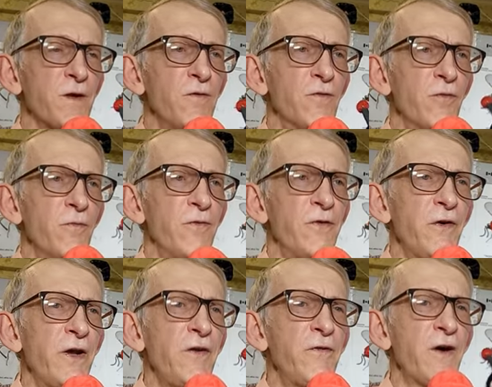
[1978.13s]
from
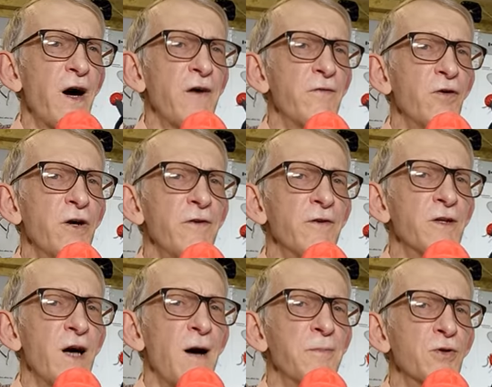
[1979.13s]
3, 5, or
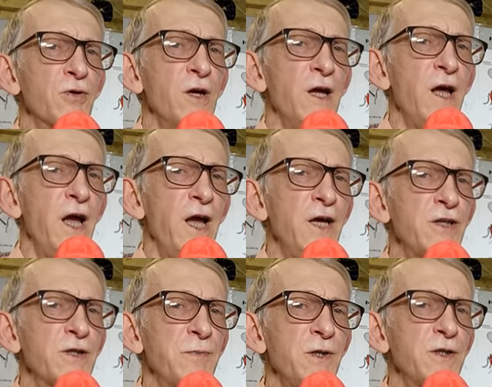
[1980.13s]
even up to 8
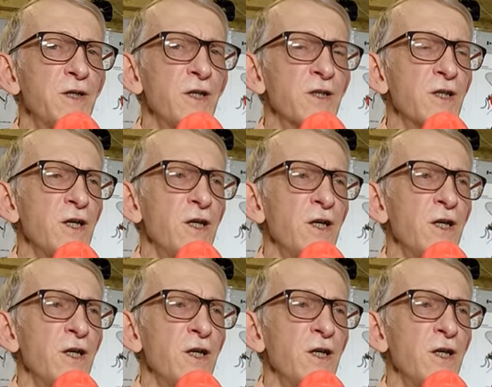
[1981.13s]
species